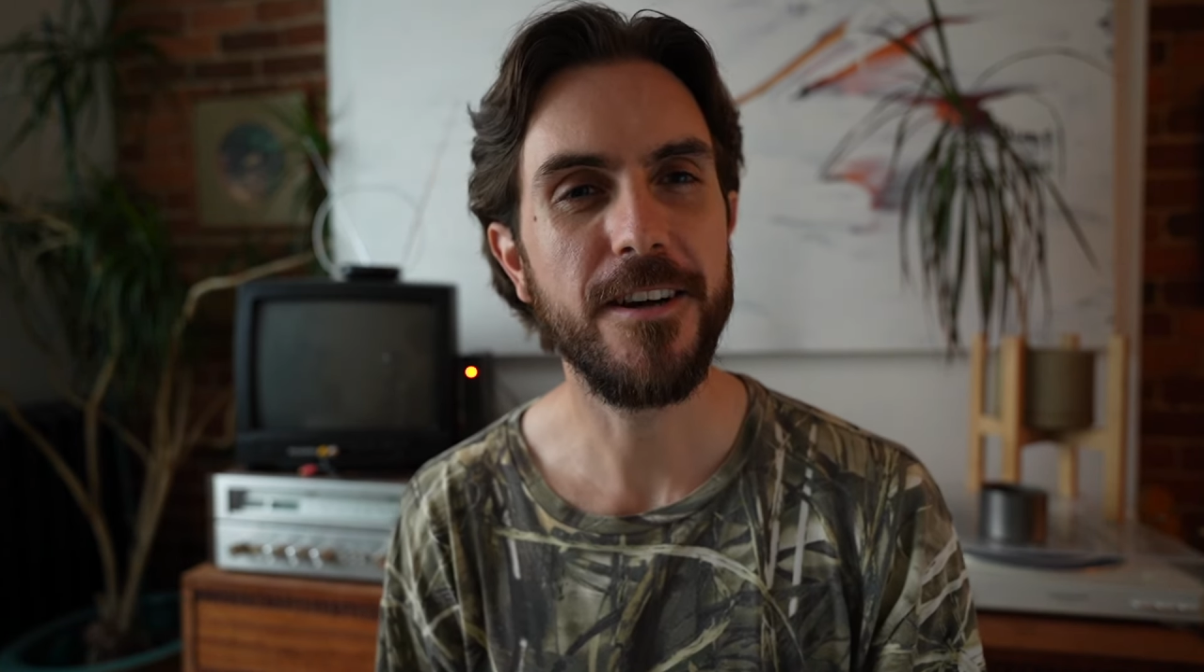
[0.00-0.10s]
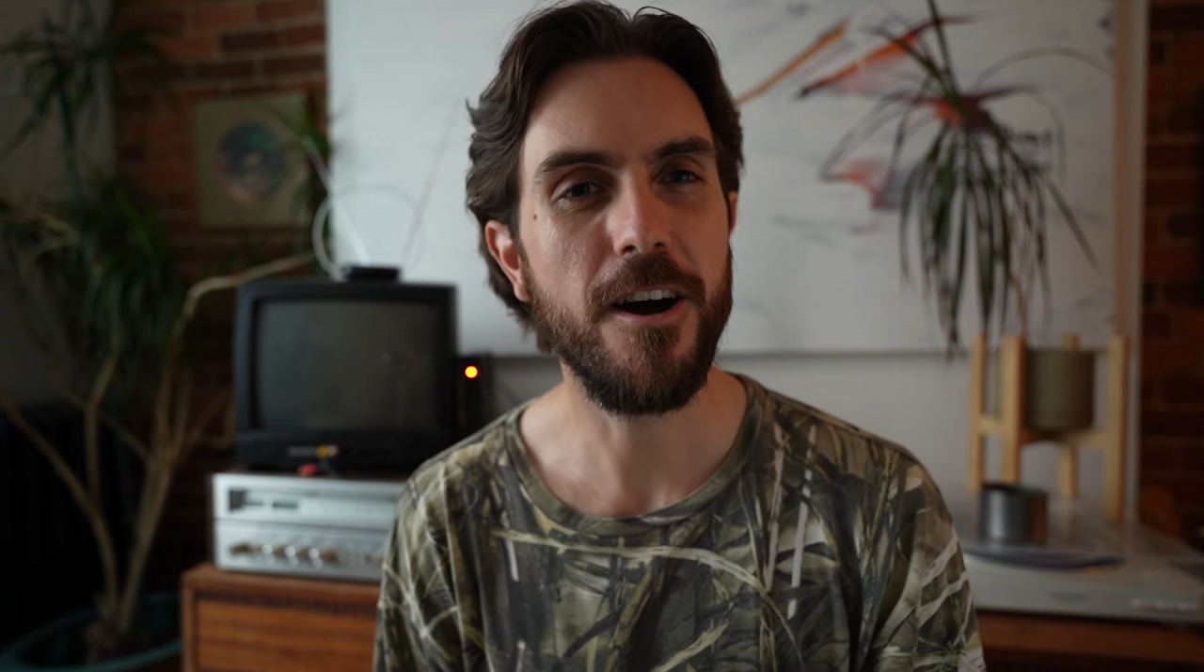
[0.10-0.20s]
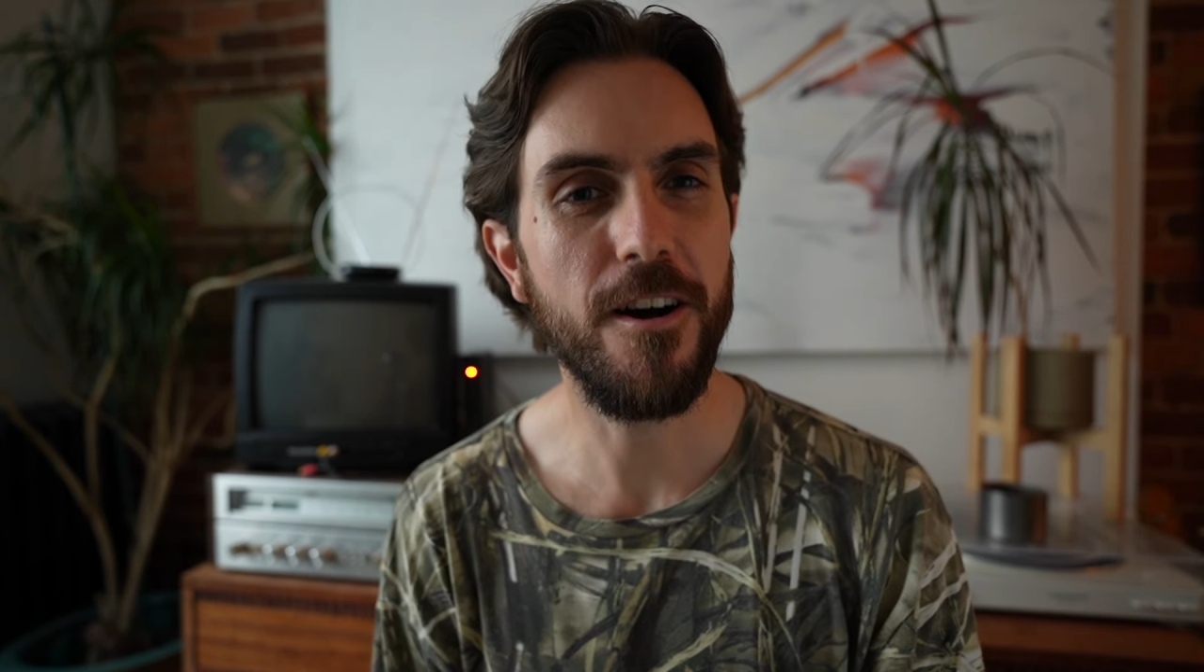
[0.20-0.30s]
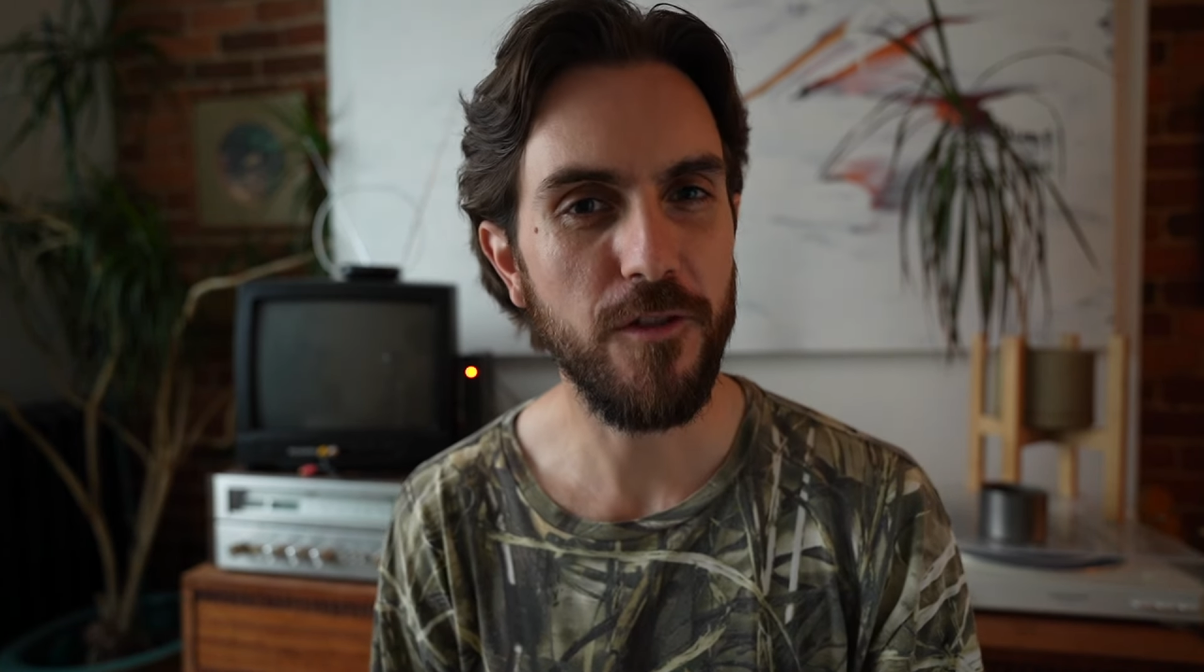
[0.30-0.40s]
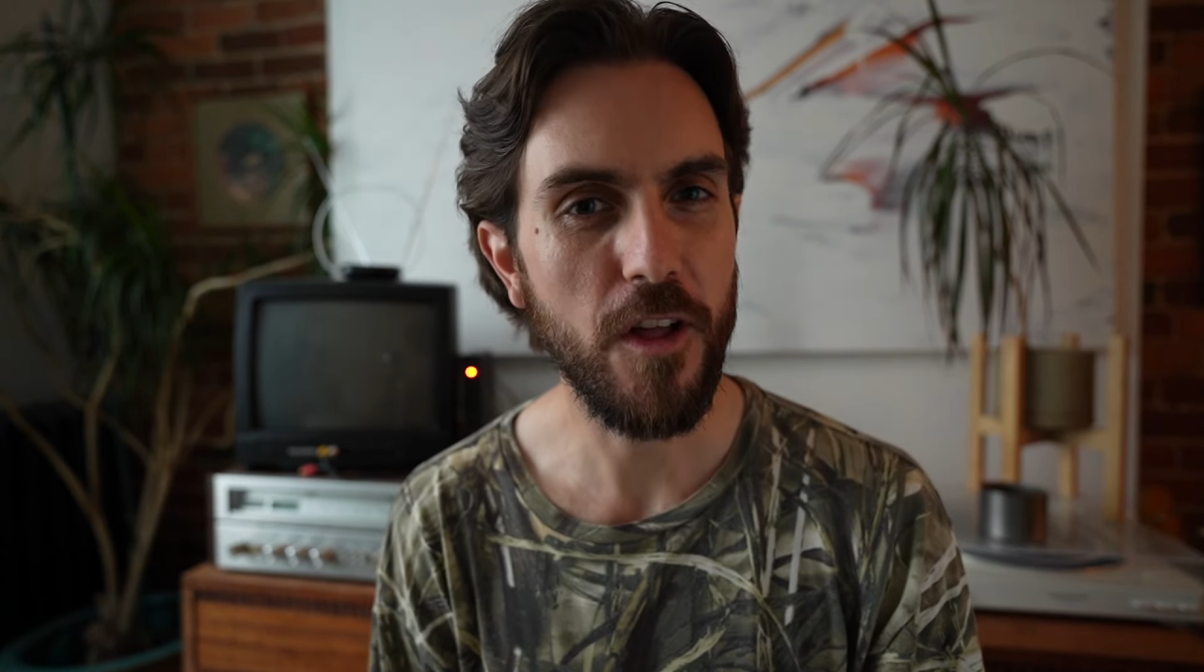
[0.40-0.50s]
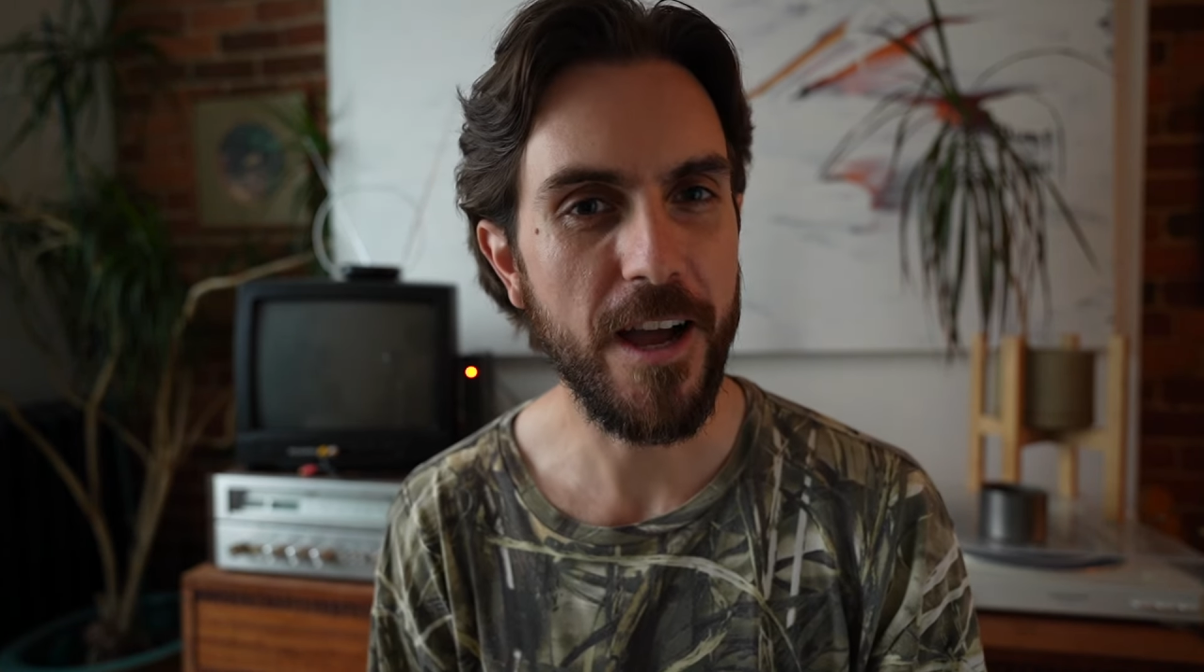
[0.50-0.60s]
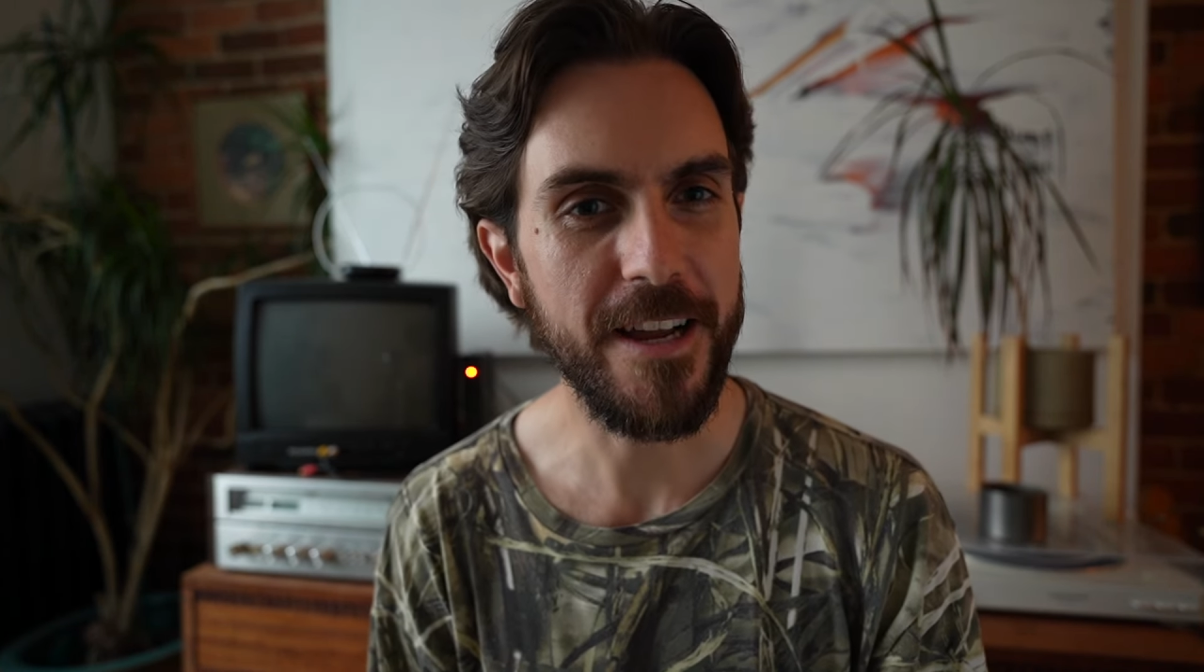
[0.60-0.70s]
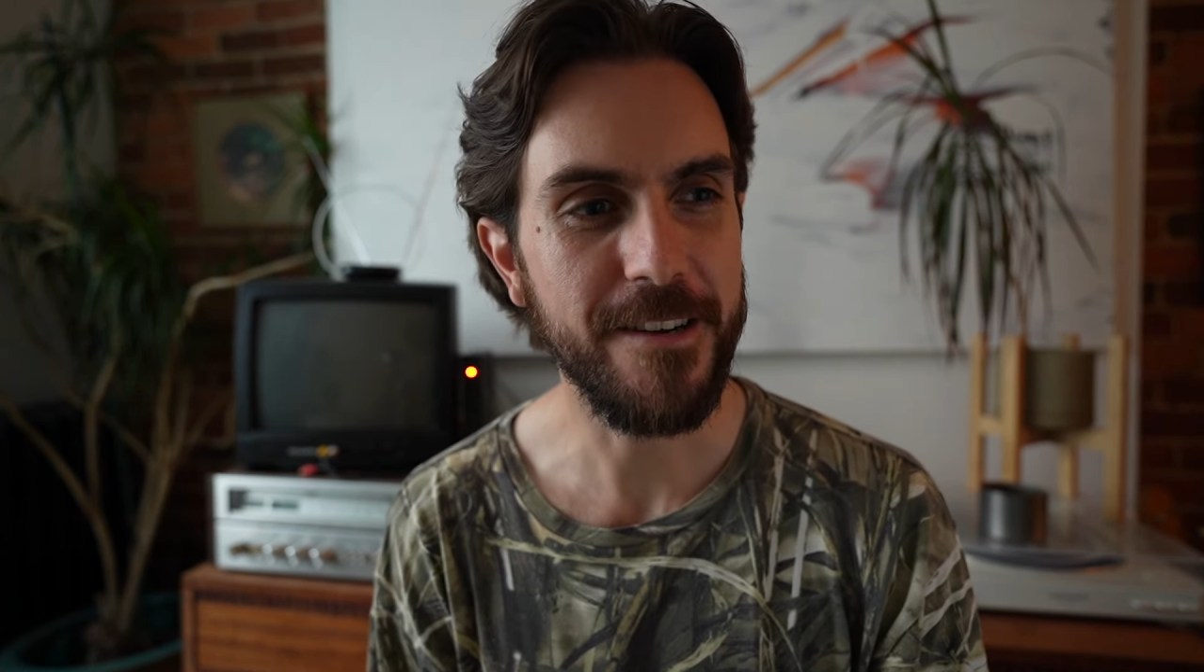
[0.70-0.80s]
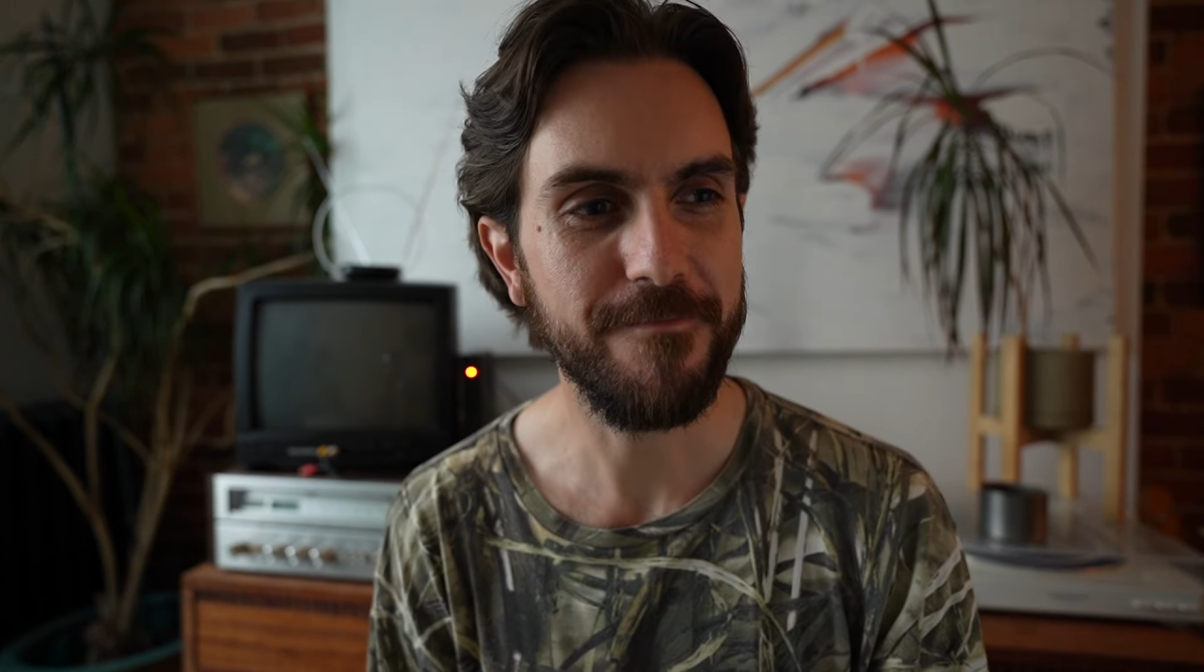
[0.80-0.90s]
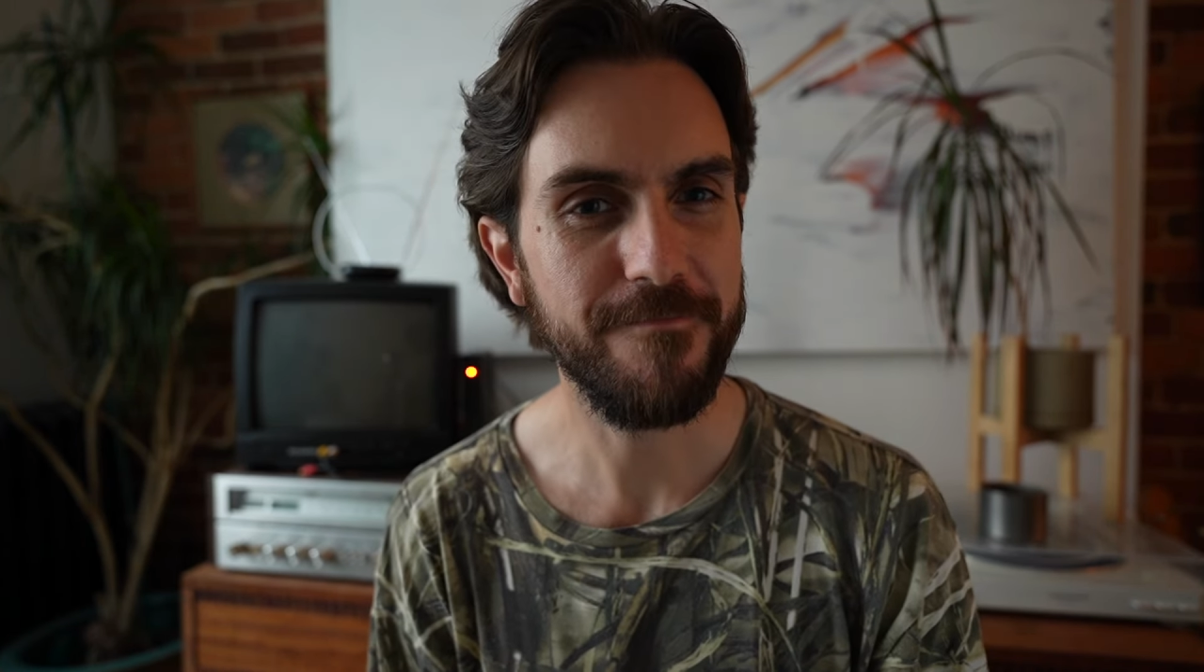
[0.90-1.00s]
offline,